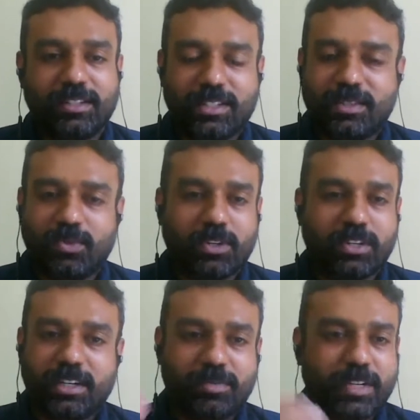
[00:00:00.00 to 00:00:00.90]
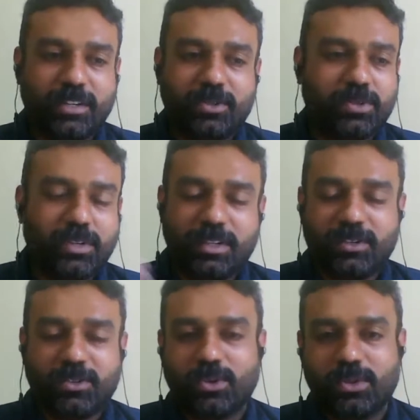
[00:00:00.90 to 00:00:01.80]
this water treatment into
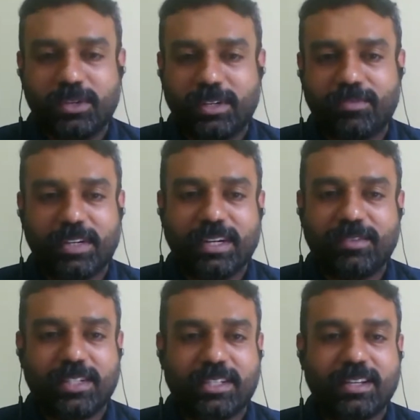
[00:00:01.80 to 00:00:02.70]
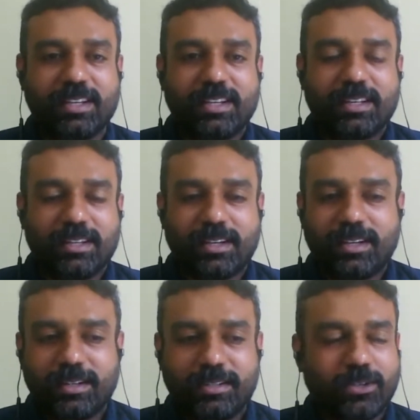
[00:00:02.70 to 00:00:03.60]
whole different levels.
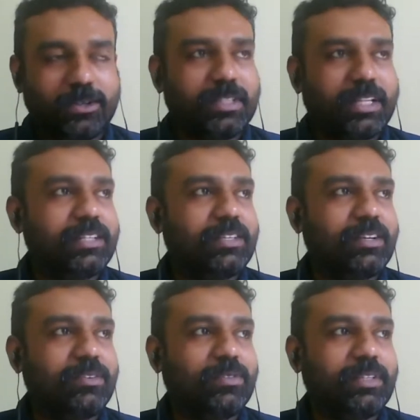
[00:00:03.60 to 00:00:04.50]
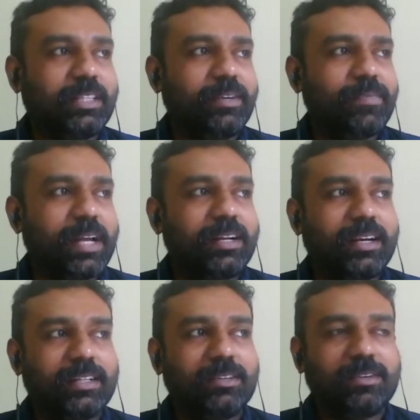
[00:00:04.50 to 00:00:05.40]
So that is one thing,
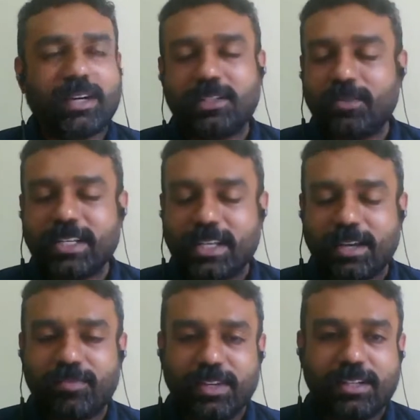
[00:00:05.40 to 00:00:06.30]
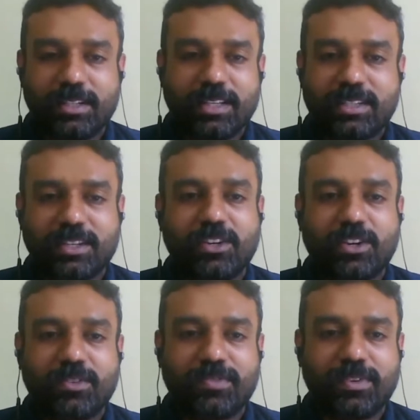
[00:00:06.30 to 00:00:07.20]
and otherwise I feel there is a
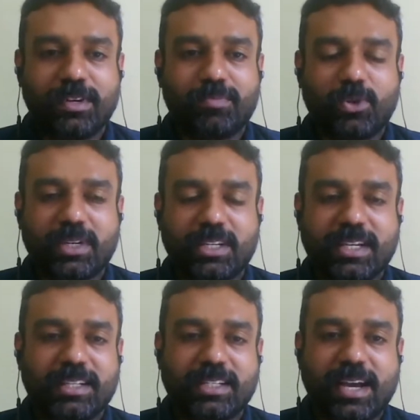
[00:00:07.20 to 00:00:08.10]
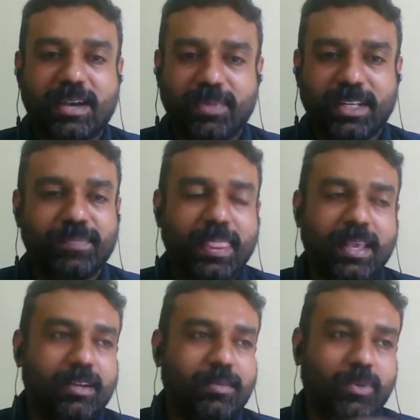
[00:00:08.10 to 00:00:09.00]
lot of progress that is happening
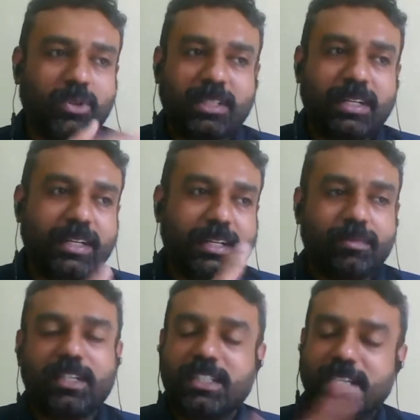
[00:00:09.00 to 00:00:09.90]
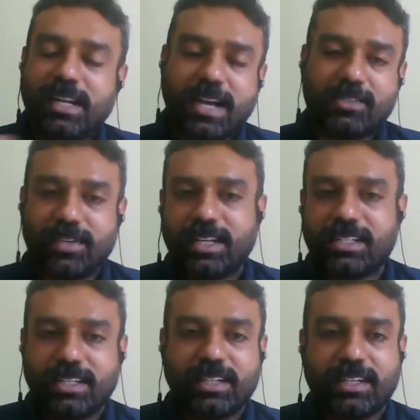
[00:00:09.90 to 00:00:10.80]
both in commercial as well
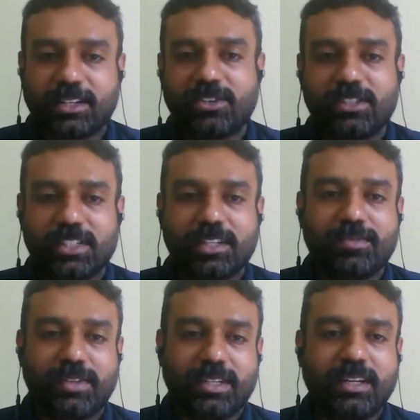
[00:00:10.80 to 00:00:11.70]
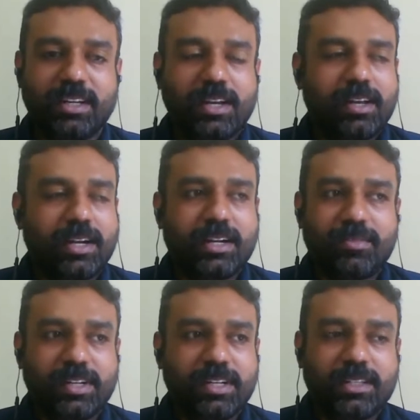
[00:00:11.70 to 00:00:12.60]
as in the technological front, and
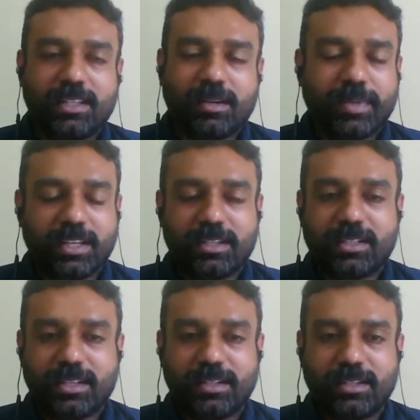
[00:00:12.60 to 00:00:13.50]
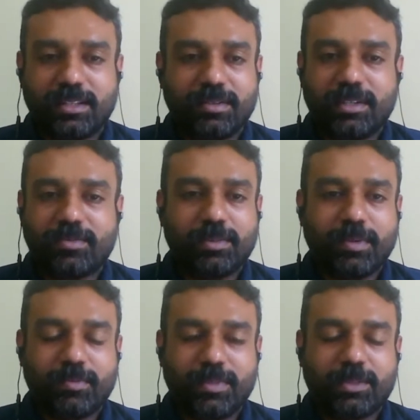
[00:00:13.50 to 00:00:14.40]
I feel in the coming years it will
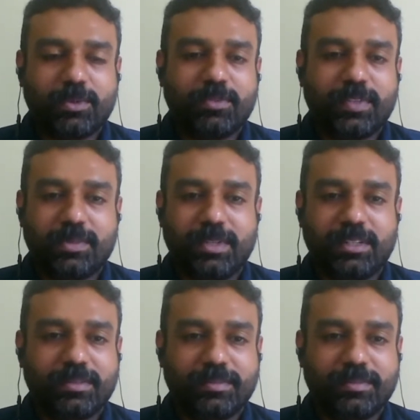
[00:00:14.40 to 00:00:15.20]
be much more visible.